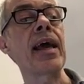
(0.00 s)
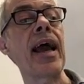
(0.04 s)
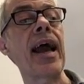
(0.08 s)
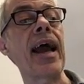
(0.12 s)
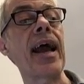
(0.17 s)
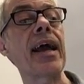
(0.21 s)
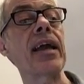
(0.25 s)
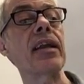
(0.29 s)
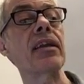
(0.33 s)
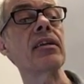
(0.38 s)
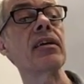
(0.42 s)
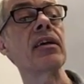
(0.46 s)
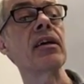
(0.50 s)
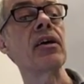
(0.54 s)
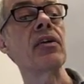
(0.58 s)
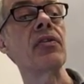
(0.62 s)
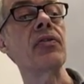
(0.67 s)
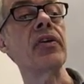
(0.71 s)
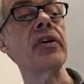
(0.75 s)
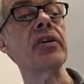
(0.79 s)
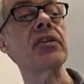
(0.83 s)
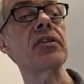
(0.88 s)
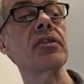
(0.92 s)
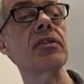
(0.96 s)
And
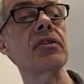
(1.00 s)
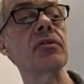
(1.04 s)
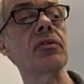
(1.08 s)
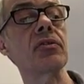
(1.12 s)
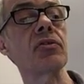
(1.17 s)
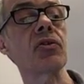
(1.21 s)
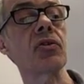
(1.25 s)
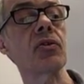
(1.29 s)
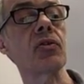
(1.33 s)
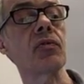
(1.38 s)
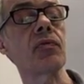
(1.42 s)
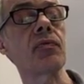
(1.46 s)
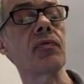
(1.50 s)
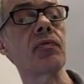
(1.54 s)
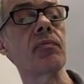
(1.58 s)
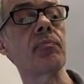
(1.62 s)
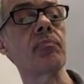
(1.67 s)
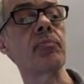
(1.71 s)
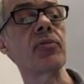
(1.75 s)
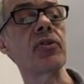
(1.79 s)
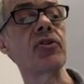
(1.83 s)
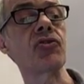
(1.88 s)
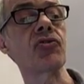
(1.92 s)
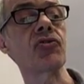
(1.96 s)
this sort
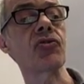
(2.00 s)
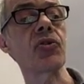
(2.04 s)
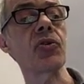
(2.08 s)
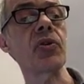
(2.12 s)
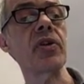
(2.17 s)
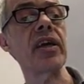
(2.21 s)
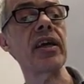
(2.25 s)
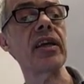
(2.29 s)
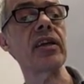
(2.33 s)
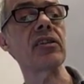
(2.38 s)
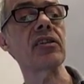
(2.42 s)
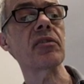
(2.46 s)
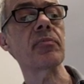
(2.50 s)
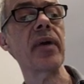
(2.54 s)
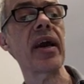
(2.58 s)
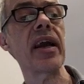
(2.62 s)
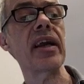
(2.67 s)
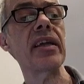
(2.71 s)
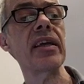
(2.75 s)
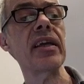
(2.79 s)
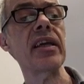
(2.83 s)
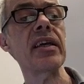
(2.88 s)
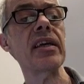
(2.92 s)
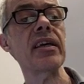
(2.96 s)
of protruding
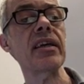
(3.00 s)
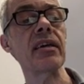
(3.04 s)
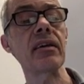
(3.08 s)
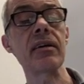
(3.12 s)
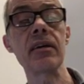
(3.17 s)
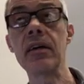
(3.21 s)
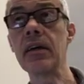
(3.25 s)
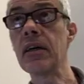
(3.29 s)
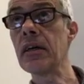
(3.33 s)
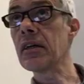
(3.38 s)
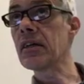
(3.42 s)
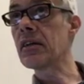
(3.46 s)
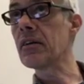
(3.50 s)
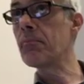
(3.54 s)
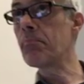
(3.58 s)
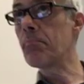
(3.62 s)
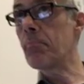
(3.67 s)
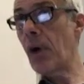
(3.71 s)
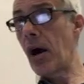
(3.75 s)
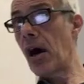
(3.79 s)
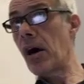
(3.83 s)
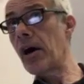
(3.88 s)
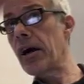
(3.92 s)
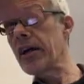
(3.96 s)
domain here
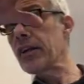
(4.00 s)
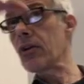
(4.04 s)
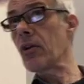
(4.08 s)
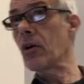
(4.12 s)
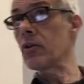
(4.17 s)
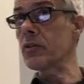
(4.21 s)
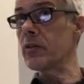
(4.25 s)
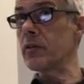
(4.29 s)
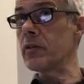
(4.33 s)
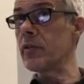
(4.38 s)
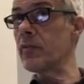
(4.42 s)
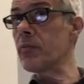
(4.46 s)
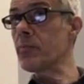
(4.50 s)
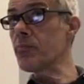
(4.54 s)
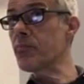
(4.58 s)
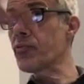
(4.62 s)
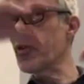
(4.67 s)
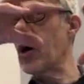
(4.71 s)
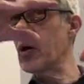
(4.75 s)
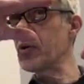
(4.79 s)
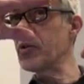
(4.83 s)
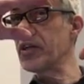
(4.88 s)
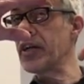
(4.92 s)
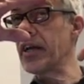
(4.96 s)
combined lots of different
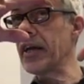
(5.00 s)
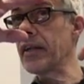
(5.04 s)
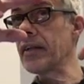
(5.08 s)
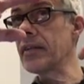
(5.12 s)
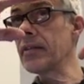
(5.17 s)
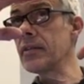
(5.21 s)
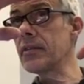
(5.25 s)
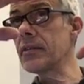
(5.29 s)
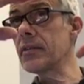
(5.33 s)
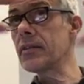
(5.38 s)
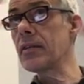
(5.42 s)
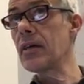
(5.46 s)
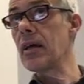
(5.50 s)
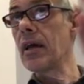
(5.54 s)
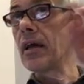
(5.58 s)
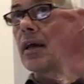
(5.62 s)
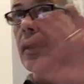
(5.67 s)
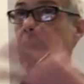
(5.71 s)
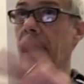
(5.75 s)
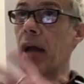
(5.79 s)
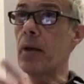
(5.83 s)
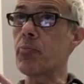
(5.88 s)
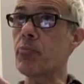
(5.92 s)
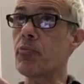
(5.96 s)
proteins
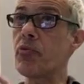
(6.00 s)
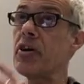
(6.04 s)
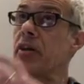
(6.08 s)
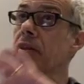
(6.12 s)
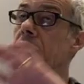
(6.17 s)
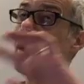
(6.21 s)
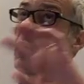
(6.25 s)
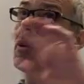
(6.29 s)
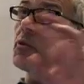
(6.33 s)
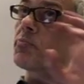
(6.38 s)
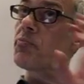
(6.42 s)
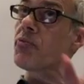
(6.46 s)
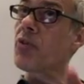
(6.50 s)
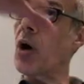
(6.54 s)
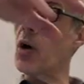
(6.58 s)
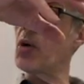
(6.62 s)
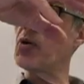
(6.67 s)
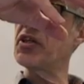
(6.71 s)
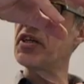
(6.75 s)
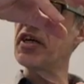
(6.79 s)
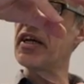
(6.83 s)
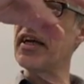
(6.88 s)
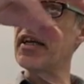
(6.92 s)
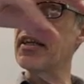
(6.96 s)
and bring those
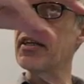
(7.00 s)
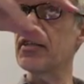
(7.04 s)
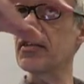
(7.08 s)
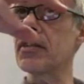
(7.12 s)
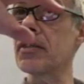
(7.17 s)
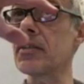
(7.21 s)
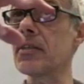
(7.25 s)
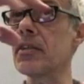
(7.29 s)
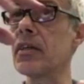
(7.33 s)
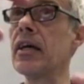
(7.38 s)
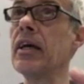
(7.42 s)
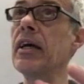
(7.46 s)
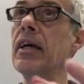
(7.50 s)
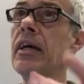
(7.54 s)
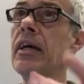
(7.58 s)
proteins